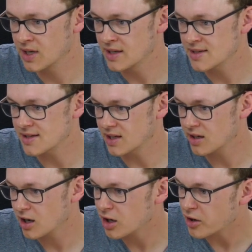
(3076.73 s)

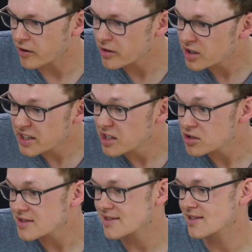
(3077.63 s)
Sienna
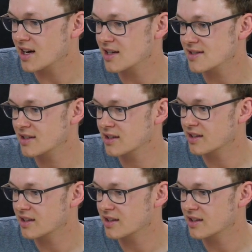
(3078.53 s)
Gears is asking,